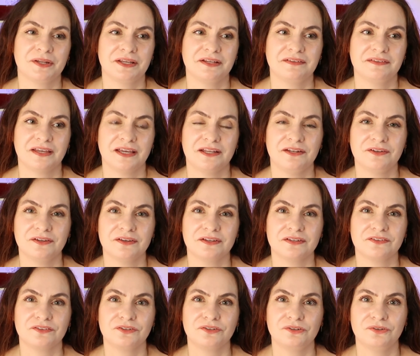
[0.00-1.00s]
I tend
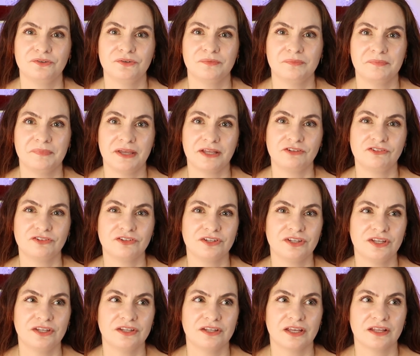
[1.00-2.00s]
not to mention
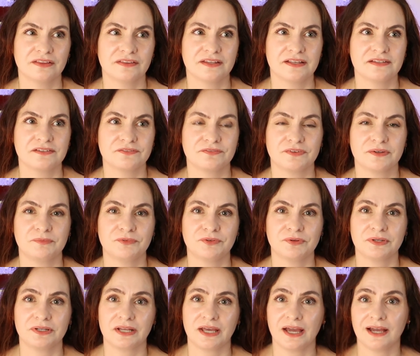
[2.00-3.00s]
it unless if I'm
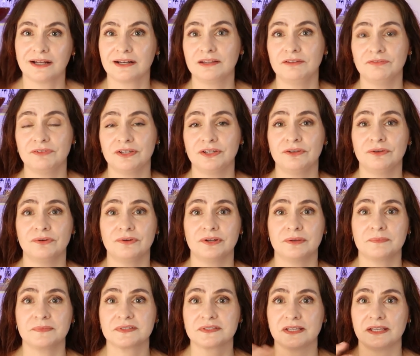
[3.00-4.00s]
doing an acne video and
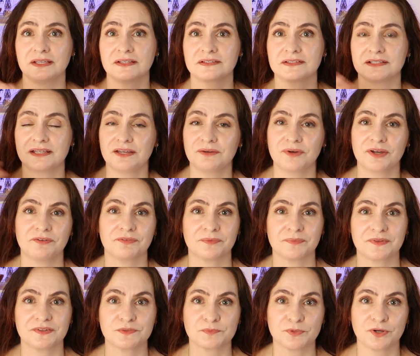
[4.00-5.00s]
I'm saying stay away
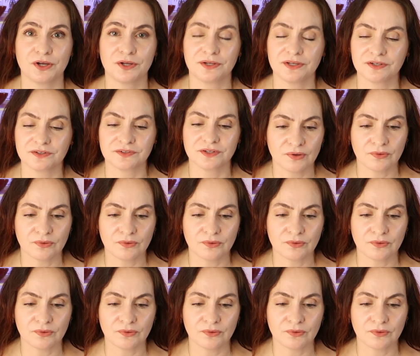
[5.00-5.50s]
from this product,